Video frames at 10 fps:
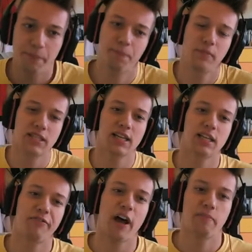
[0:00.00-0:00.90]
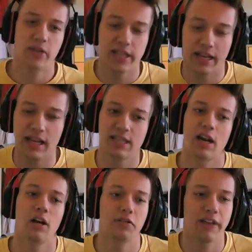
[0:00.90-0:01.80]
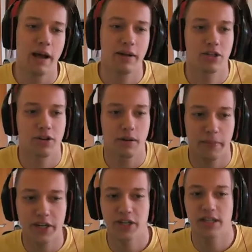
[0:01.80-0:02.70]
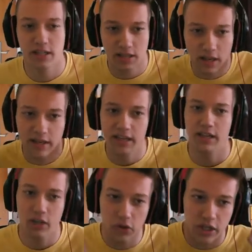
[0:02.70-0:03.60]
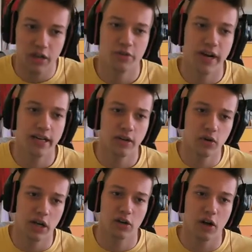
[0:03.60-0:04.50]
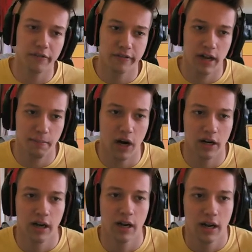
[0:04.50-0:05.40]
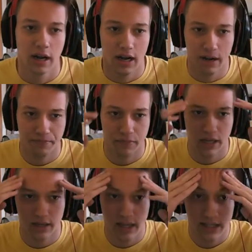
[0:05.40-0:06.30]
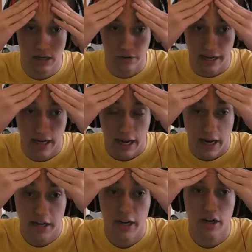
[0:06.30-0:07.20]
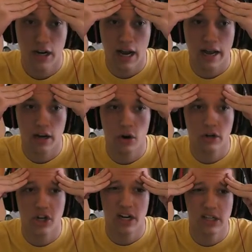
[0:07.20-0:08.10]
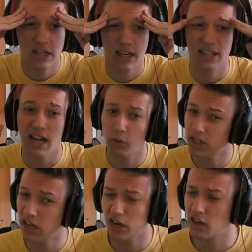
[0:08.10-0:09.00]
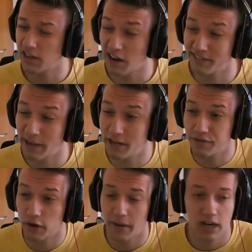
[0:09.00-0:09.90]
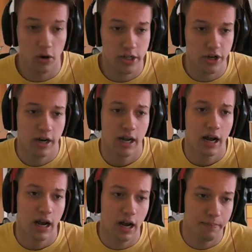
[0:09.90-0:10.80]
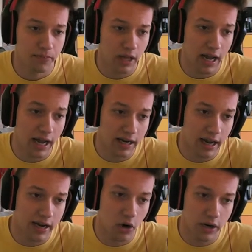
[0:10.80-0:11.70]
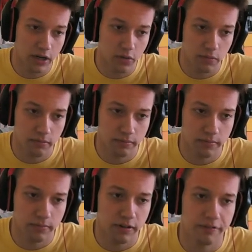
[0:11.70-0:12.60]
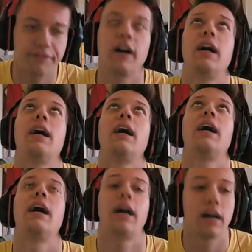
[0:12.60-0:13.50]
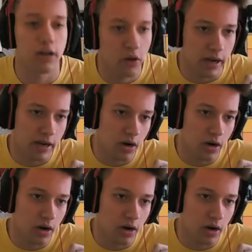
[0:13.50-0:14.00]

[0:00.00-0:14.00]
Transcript: 65%. That's a lot of damage. Bird Jesus, you did great. You killed off Amon. That's still great. And here I go Jellicent because that was still not enough damage for my Cloyster. And I go into fuck. Okay.